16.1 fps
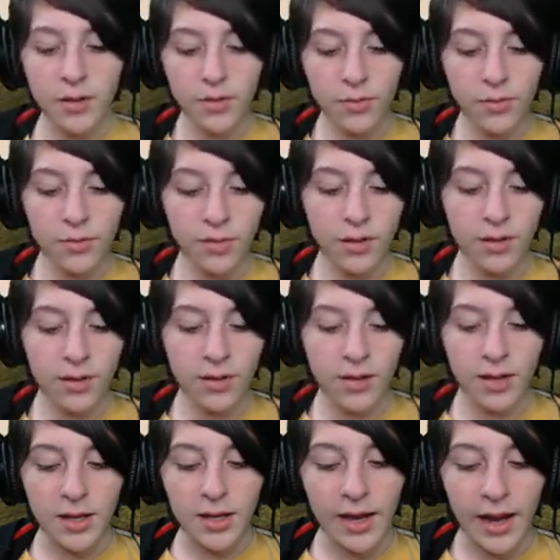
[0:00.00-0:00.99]
you
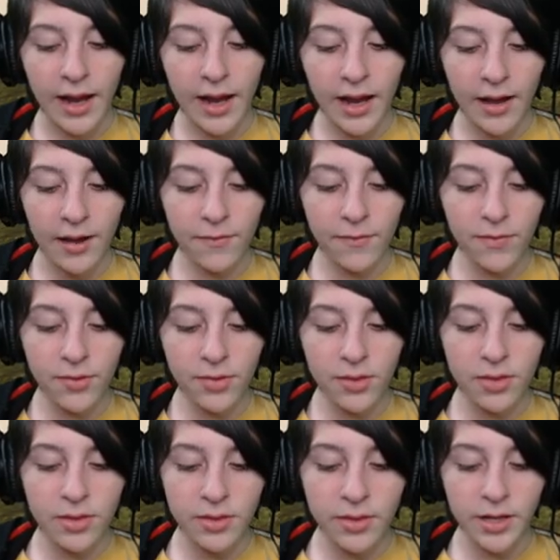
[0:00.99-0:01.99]
can have
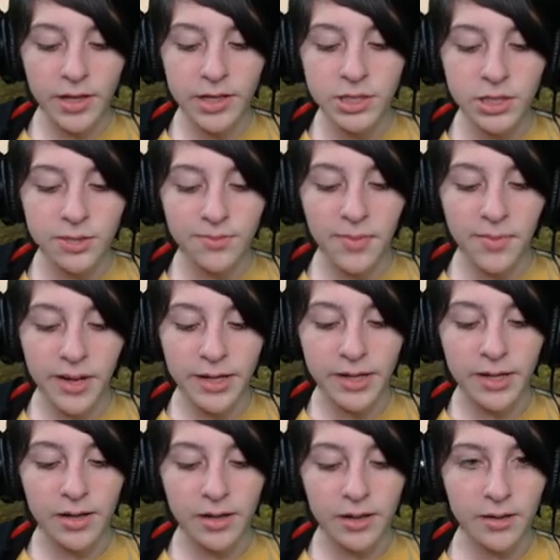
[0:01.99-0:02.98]
this
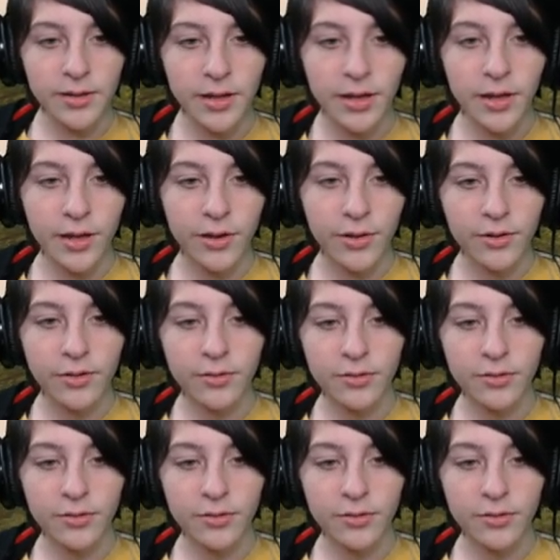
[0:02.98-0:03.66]
bear. There you go.